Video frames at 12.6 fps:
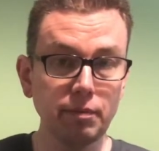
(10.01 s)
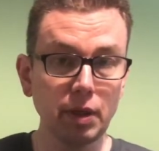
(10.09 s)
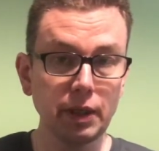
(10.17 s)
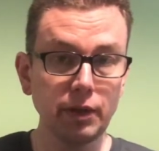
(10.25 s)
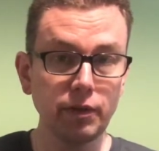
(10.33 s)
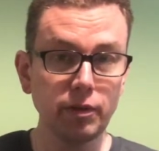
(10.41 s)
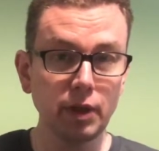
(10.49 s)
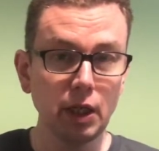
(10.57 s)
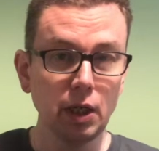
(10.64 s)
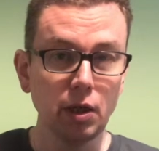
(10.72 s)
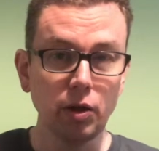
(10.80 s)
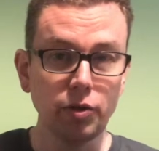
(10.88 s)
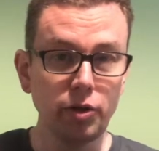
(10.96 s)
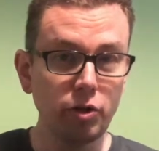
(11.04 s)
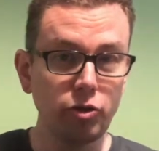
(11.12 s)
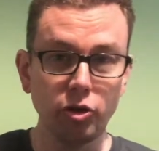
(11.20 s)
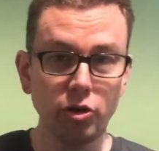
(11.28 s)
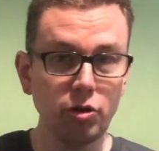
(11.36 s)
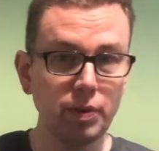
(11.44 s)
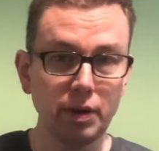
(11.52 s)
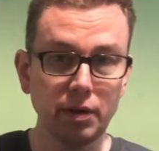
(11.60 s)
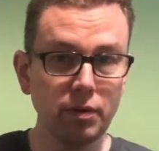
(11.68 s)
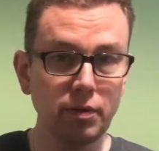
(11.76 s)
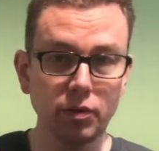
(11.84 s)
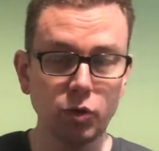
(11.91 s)
Mine's on YouTube
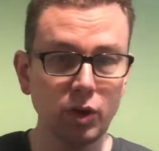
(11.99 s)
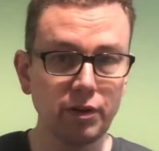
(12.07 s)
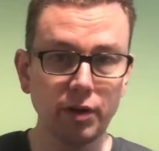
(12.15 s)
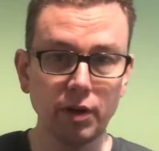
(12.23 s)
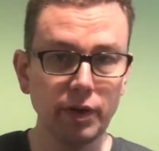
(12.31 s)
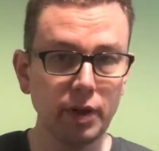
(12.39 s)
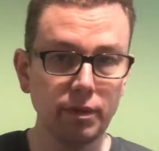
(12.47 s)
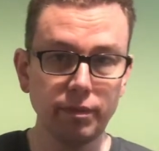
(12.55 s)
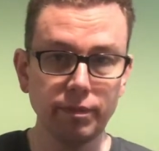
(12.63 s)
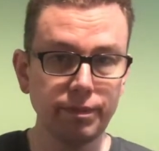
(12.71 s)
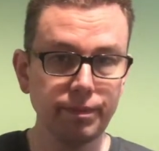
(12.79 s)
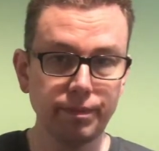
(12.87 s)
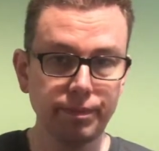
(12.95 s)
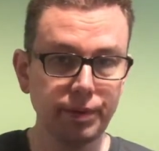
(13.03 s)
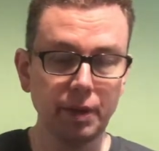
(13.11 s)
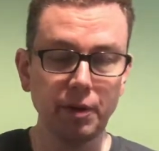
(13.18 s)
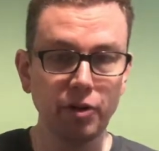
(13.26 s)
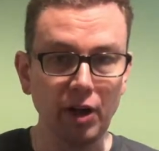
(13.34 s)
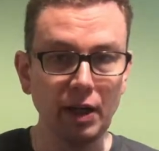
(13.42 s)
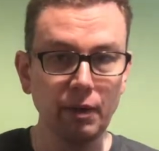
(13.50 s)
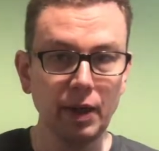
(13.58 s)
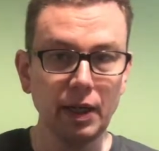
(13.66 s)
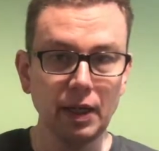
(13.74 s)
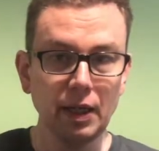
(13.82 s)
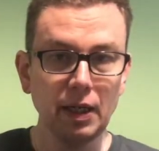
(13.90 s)
and Twitter and pretty much
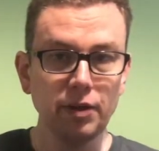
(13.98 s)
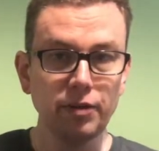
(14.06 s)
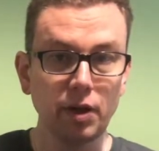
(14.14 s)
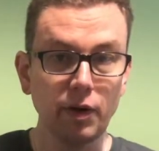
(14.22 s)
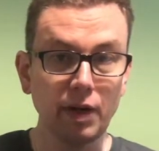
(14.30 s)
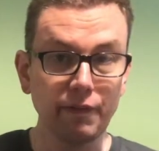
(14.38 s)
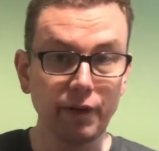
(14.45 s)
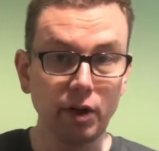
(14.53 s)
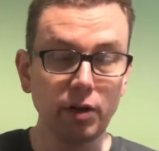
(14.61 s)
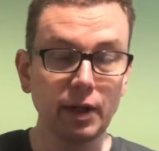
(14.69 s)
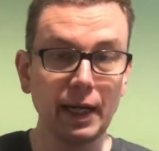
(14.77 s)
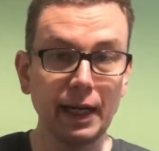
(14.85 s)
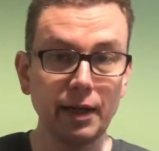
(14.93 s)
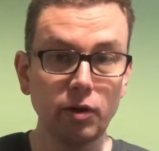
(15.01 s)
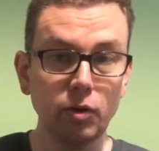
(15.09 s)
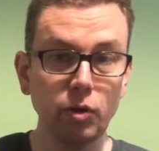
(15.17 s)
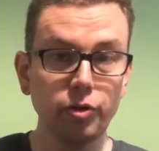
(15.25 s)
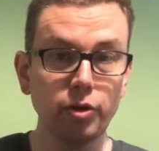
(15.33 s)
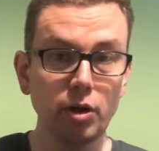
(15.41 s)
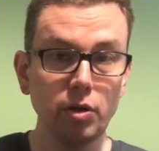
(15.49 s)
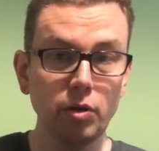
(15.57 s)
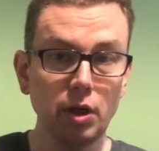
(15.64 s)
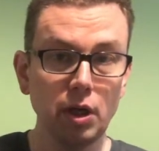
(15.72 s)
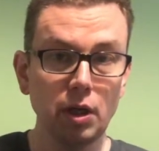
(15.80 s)
anywhere. So go and have a look and also